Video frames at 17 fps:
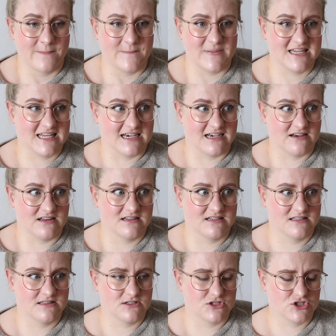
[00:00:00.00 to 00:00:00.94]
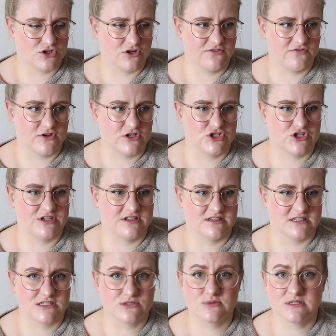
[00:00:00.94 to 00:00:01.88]
But yeah, short version
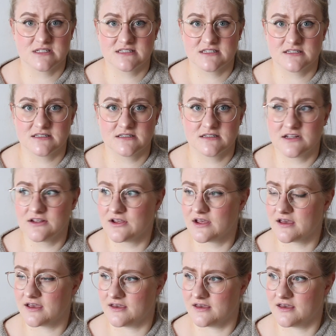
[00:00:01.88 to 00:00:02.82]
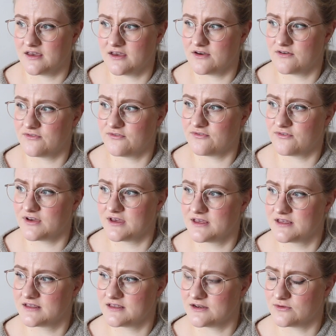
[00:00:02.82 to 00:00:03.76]
is, we still have,
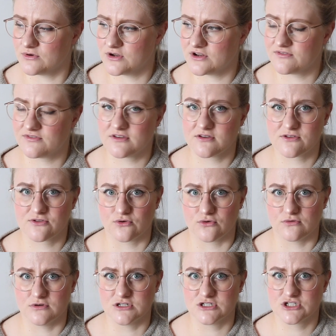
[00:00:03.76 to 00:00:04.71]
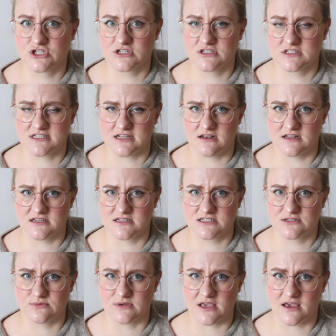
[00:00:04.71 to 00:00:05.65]
in one of the storage
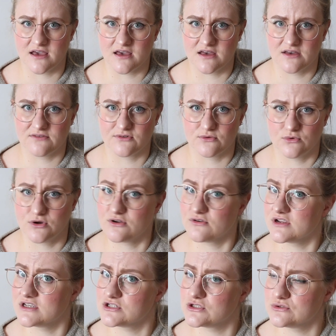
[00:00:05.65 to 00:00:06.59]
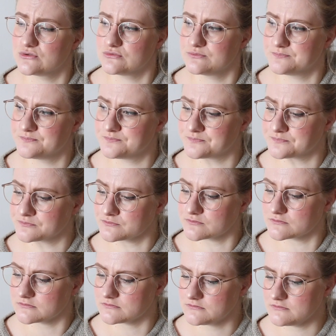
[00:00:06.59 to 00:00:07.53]
cellars, we have a water issue.
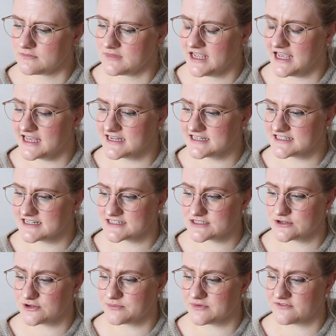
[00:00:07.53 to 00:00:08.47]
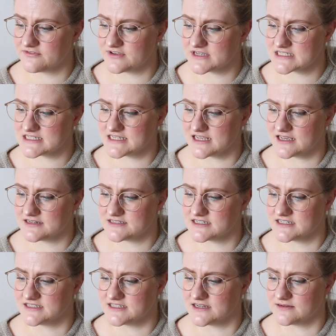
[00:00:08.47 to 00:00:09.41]
And it has not been fixed yet,
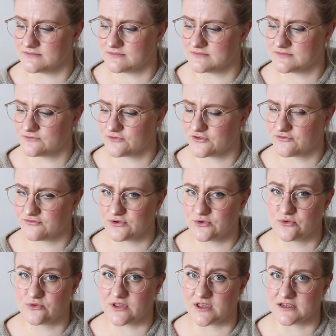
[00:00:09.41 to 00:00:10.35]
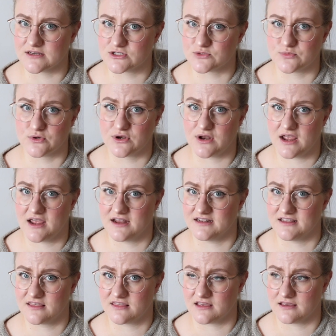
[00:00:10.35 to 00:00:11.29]
and I'm refusing to put
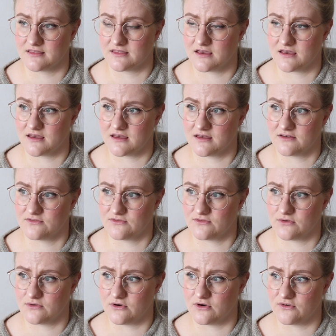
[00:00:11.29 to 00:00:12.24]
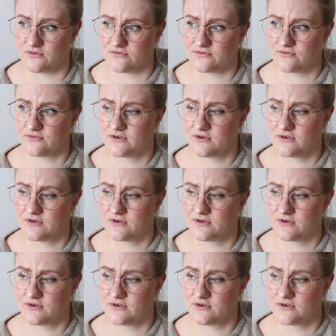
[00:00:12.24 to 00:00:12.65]
anything there of,